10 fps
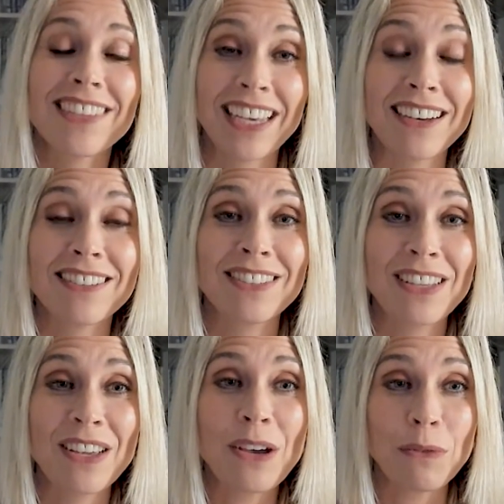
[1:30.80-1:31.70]
Yeah.
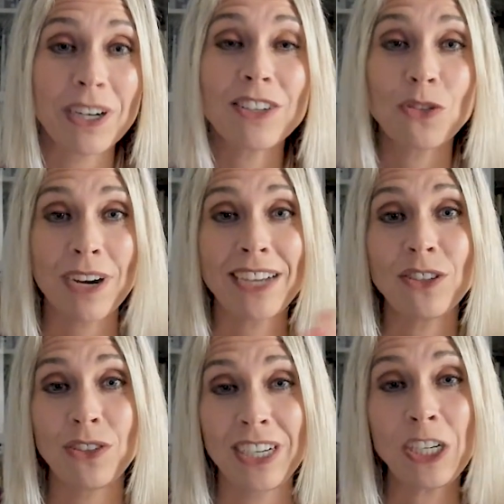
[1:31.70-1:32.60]
What I try
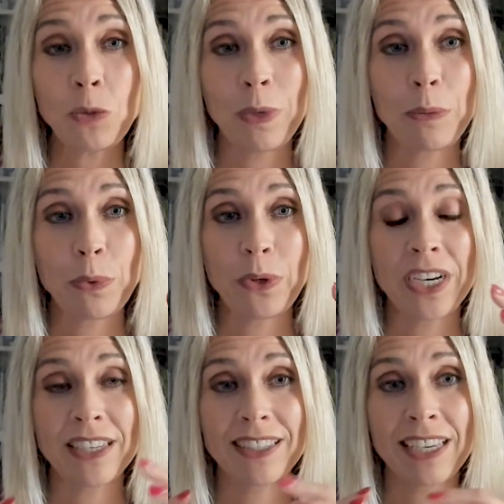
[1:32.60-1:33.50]
to teach people
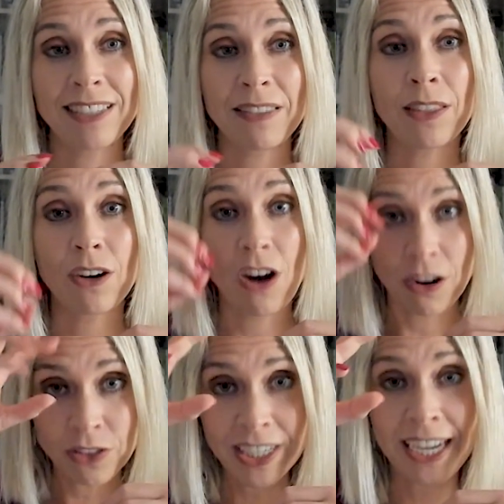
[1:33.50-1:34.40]
is it the
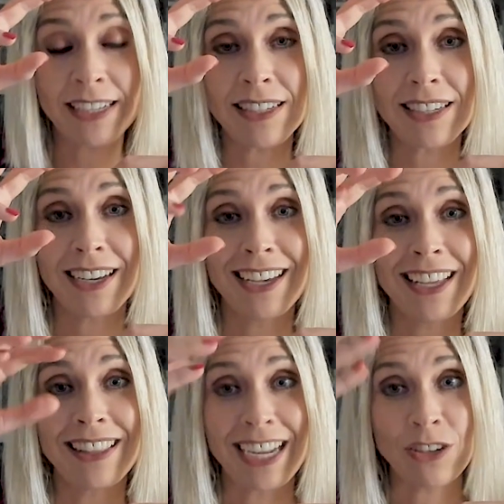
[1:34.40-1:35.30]
content
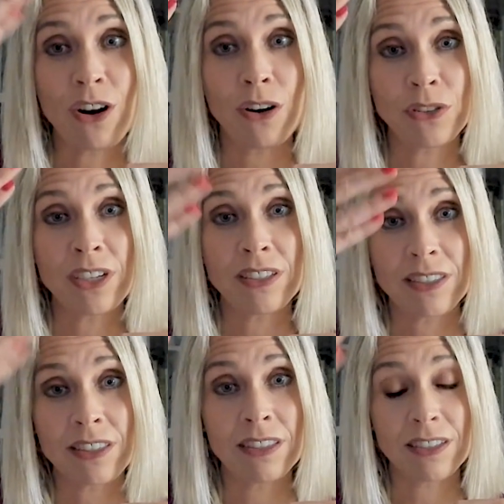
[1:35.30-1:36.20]
that
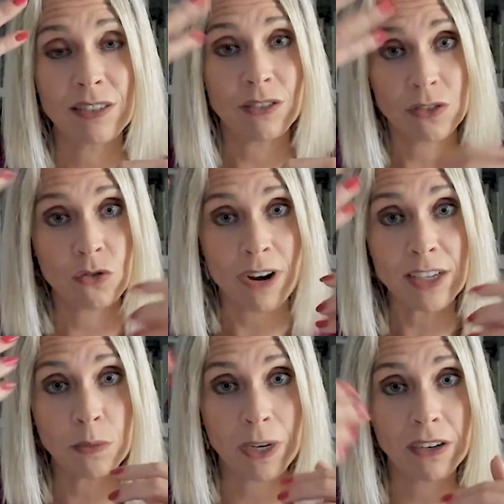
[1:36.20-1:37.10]
causes the
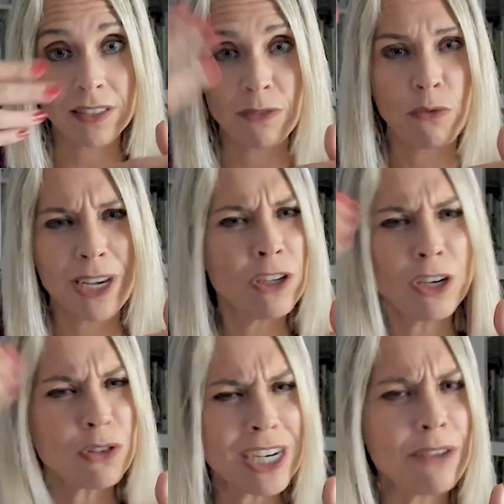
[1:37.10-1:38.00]
stress? Because
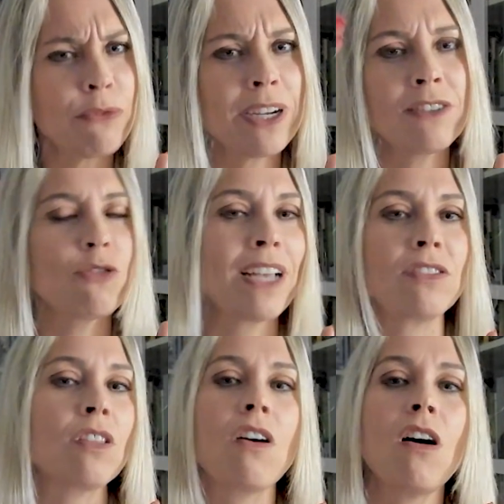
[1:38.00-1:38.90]
usually if we
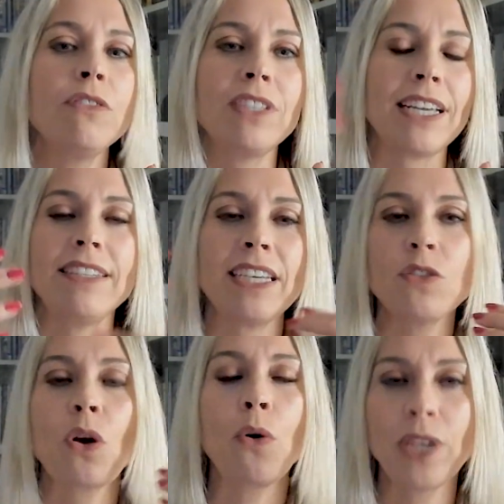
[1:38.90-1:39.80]
address the content,
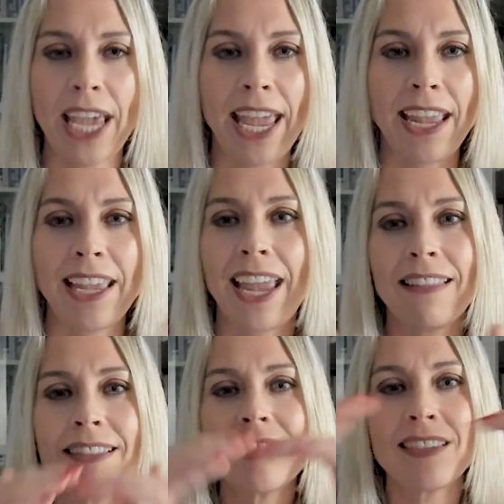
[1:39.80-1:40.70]
it's okay. Hey,
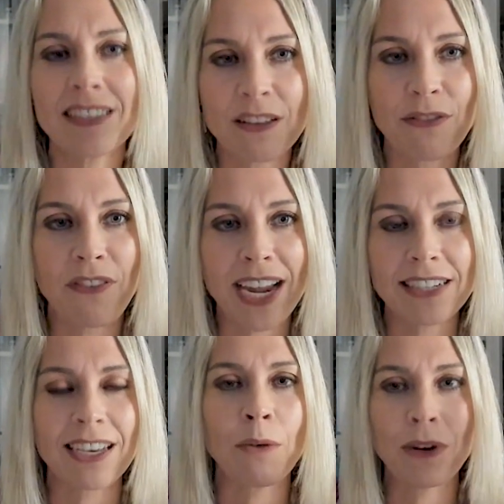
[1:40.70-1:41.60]
this is the
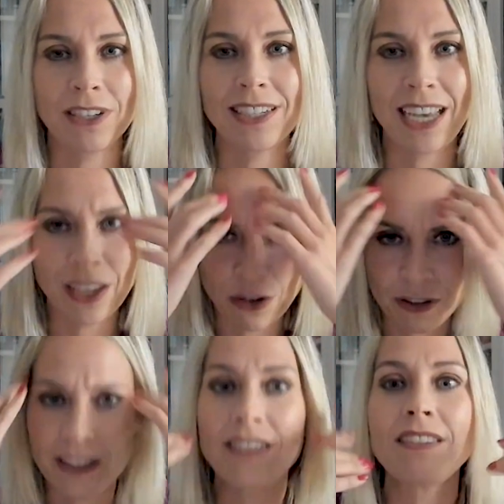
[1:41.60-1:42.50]
fact I want to tell you, or
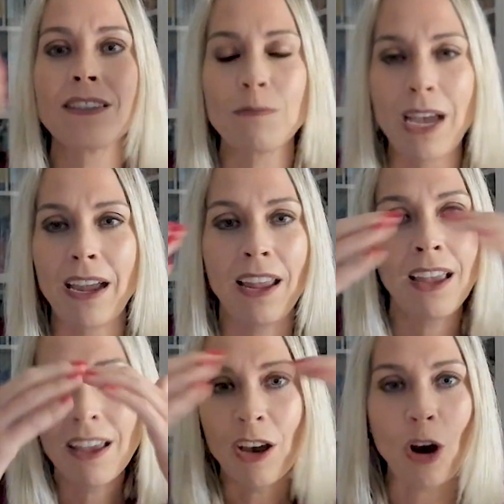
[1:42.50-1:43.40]
this is my
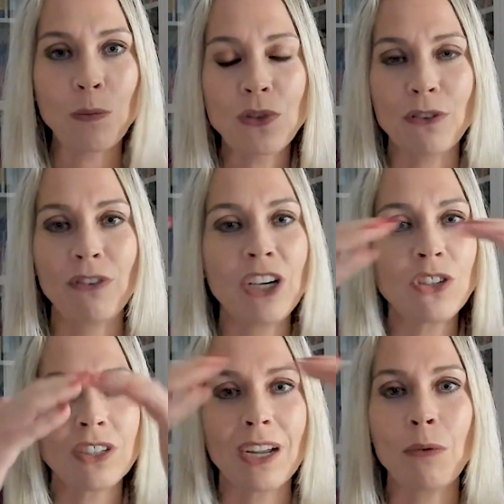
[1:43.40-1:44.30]

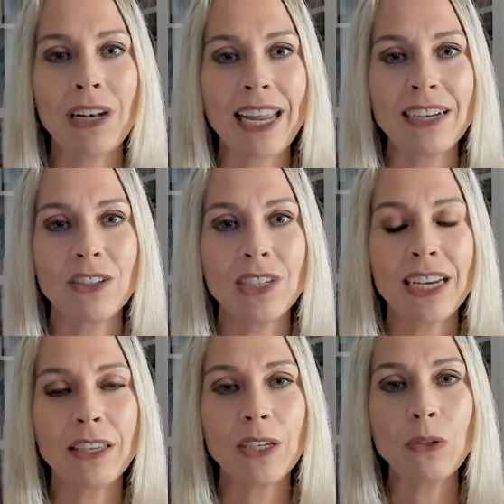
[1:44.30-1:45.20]
observation I would like to
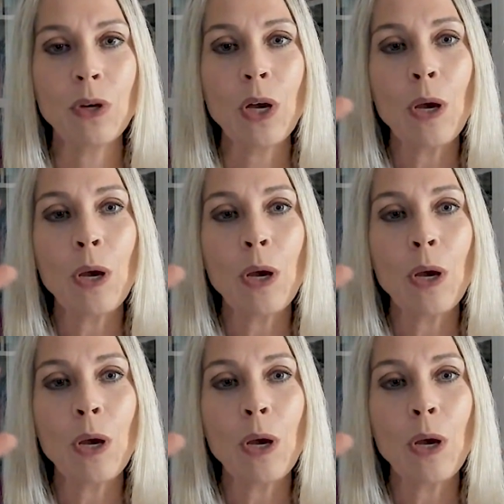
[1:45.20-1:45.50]
tell you.